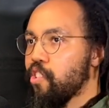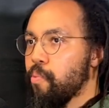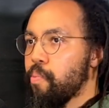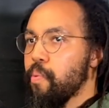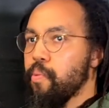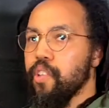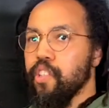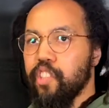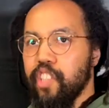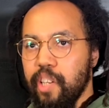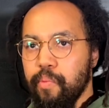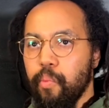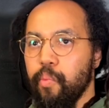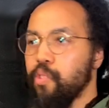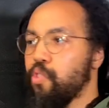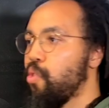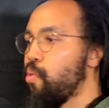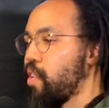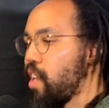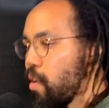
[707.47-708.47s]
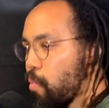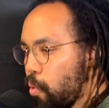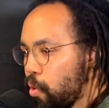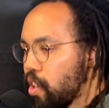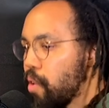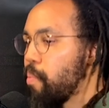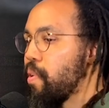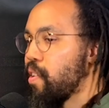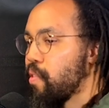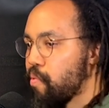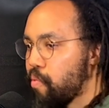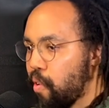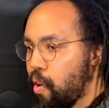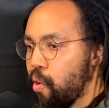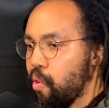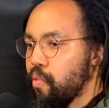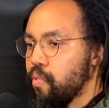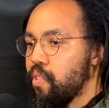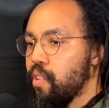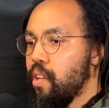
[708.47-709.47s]
So people are seeing what we're doing, they want to be
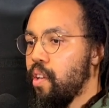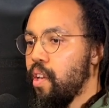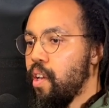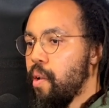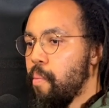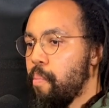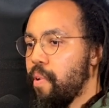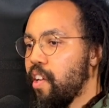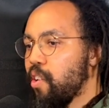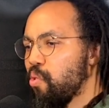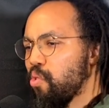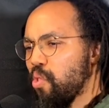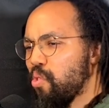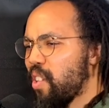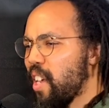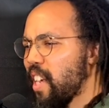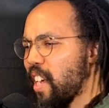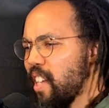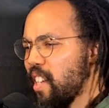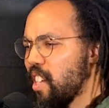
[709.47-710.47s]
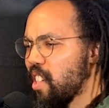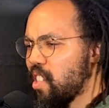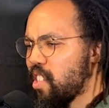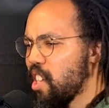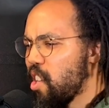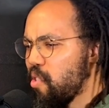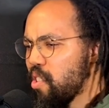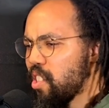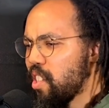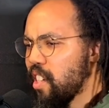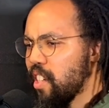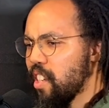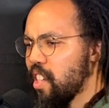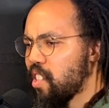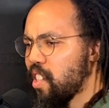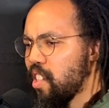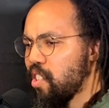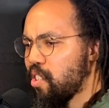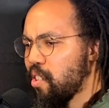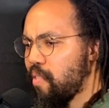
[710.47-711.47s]
involved, but then also taking it seriously in
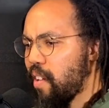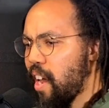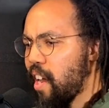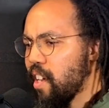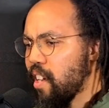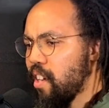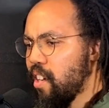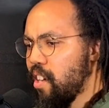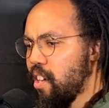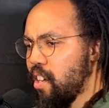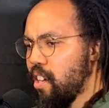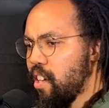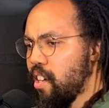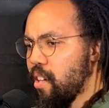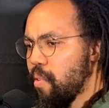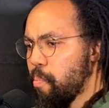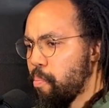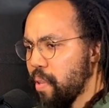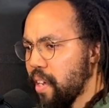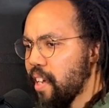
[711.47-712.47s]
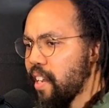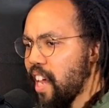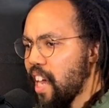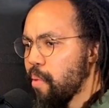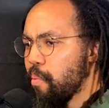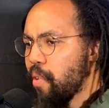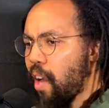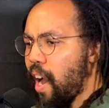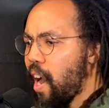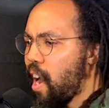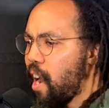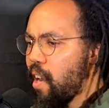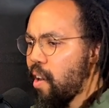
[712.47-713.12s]
the sense of like, being able